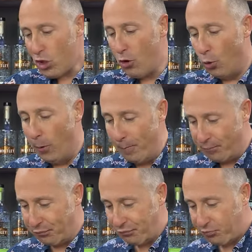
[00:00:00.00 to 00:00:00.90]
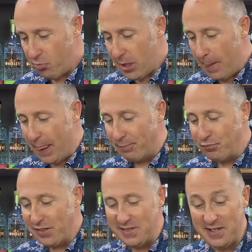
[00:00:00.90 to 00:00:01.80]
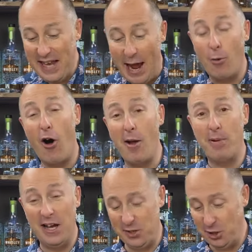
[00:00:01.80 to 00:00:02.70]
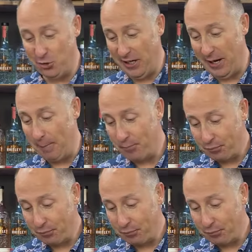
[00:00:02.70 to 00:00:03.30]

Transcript: Oh, this is how I personally drink it.